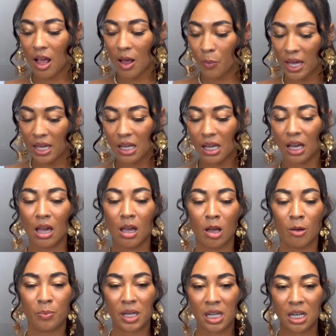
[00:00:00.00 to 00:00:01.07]
waking
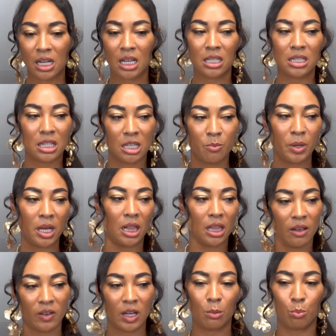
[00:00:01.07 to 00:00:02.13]
up, eating, sleeping,
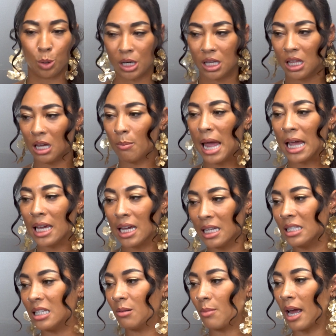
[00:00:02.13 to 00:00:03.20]
living, breathing, my
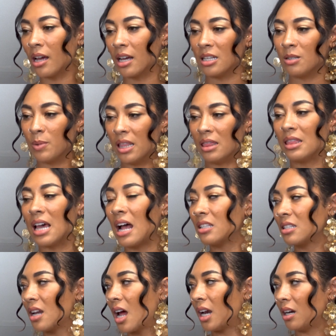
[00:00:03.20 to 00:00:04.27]
kids and my husband,
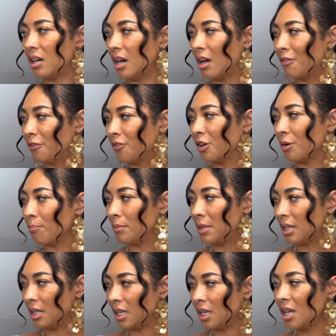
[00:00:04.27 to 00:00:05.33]
that's not enough for
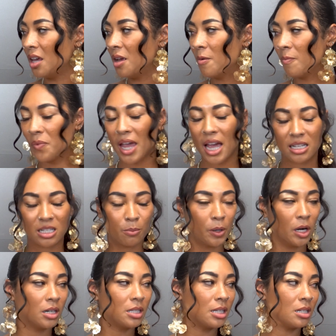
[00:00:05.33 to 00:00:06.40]
me as a
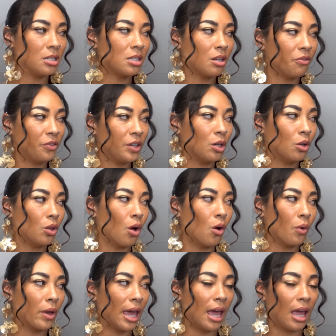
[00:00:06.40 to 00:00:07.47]
person to feel
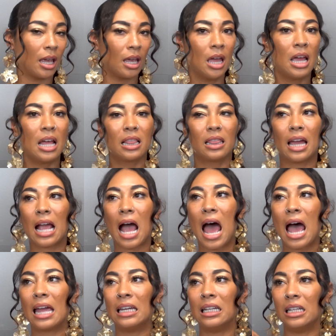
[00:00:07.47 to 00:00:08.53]
okay. Like,
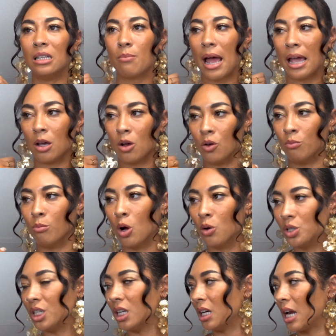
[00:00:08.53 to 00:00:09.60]
I need my own
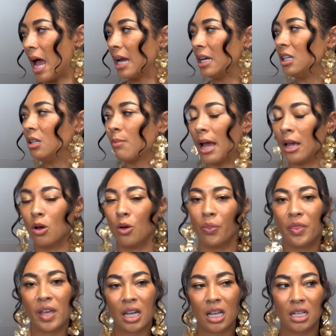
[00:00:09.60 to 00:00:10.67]
motion. I need my own
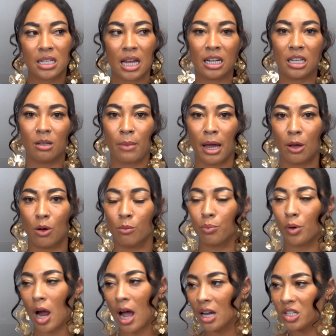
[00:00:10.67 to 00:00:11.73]
things. I need my own
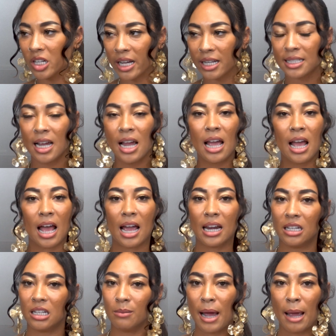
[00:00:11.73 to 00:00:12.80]
projects. I
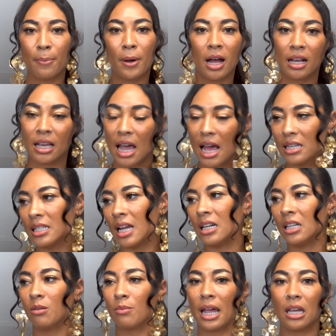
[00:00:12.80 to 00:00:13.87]
need my podcast. I
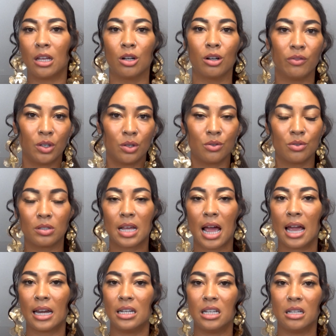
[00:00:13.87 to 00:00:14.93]
need my interviews.
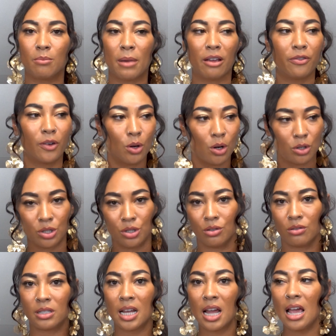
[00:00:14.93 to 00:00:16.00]
I need my photo
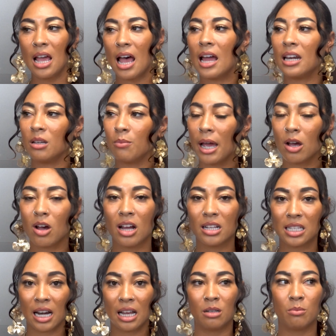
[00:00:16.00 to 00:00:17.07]
shoots. I need my
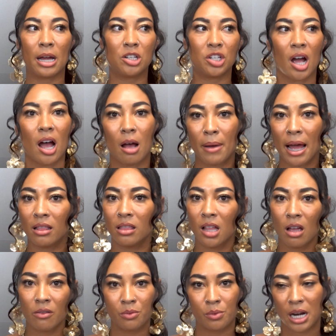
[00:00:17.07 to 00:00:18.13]
content. I need my job. I
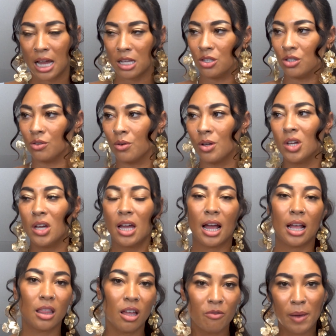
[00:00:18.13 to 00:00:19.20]
love what I do.
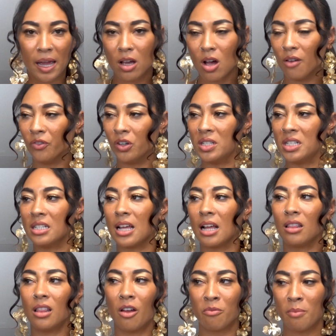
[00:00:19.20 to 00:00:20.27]
I love my conferences. I
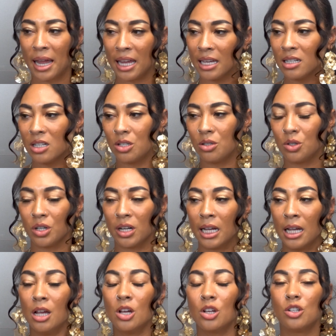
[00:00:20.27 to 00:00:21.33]
love my industry.
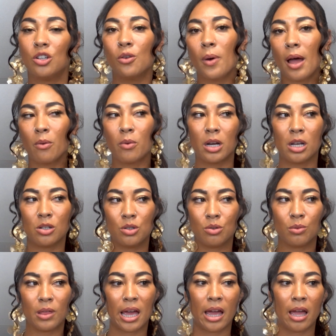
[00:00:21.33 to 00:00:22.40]
Do I want to
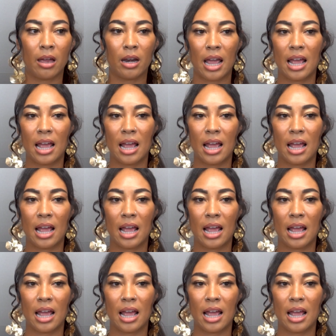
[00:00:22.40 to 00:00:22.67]
do that